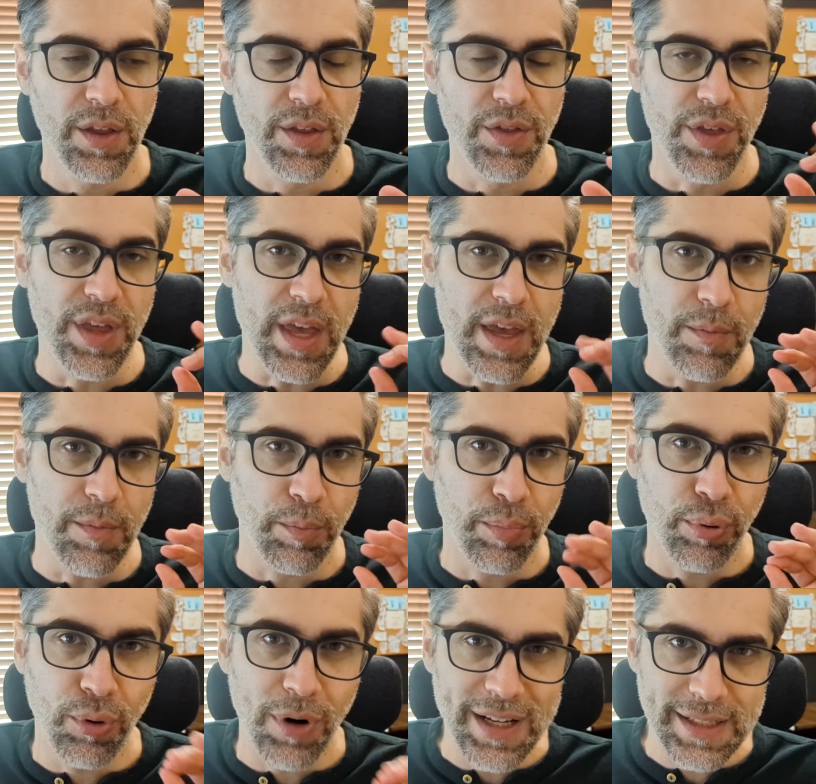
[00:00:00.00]
the
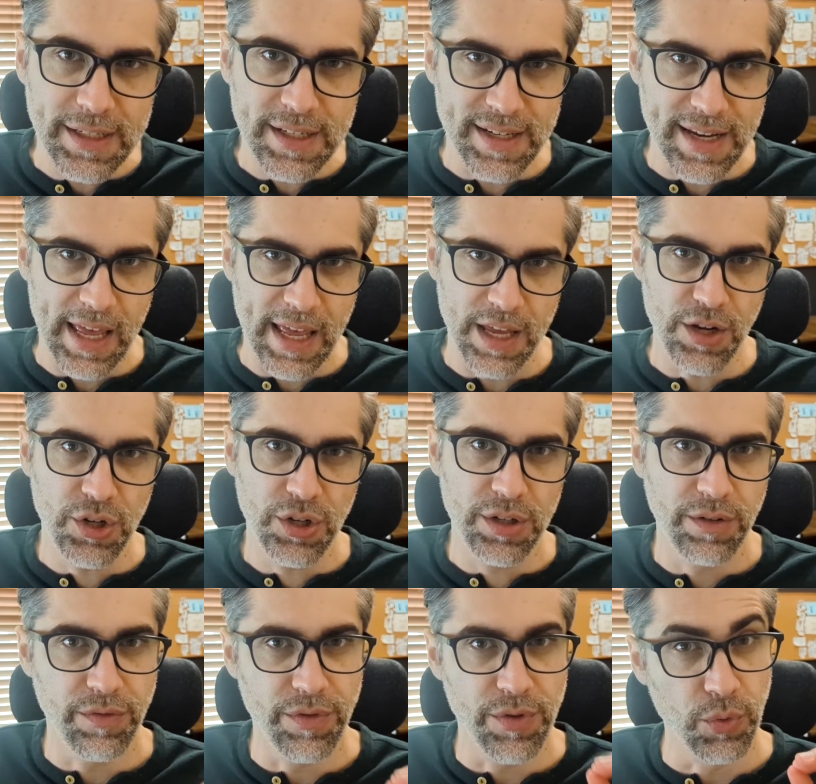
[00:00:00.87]

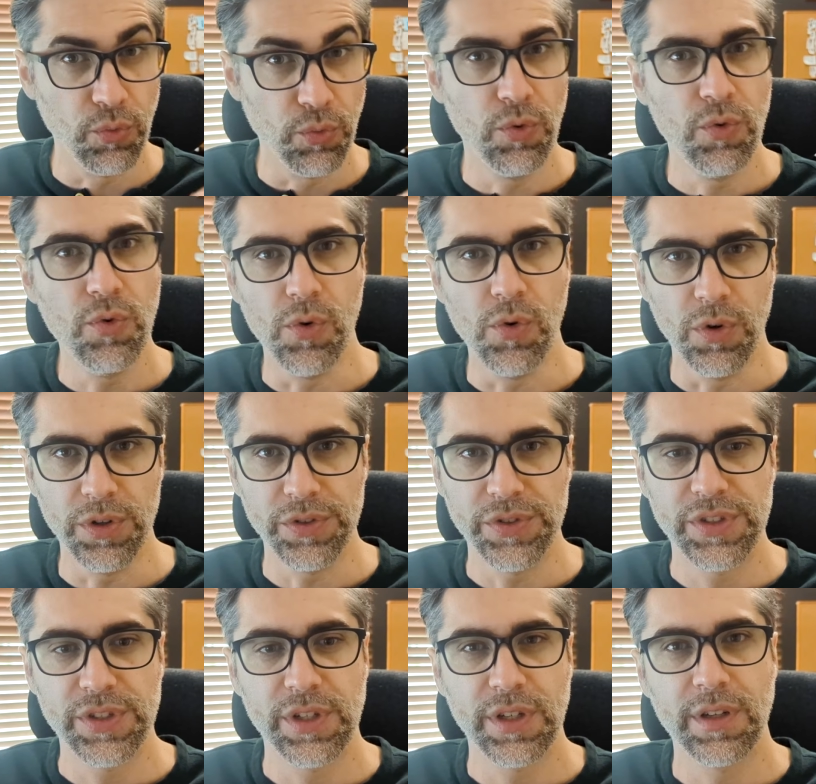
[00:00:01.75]
presentation of the
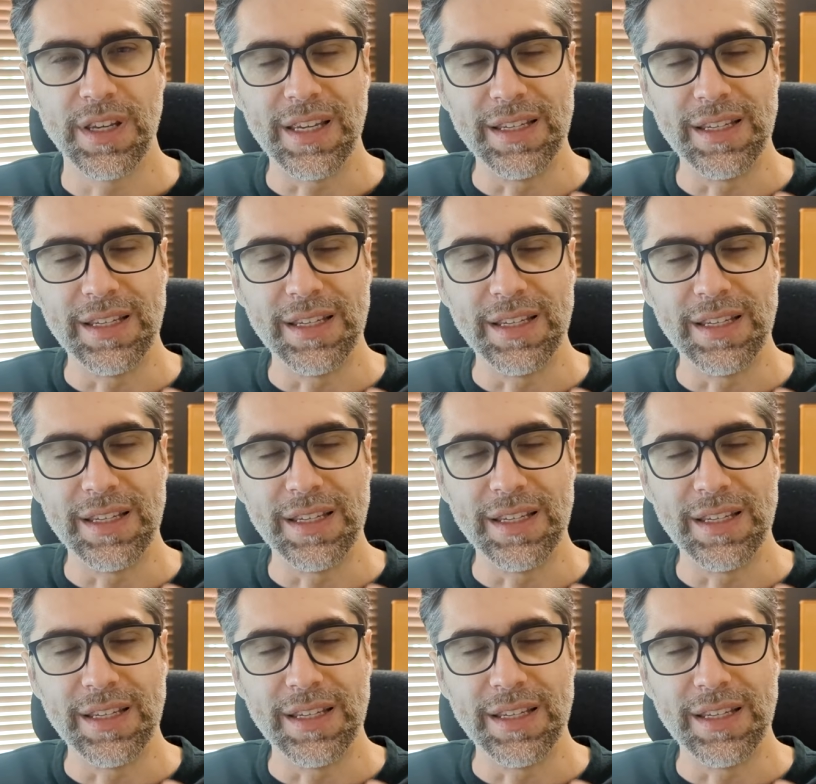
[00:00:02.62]
rules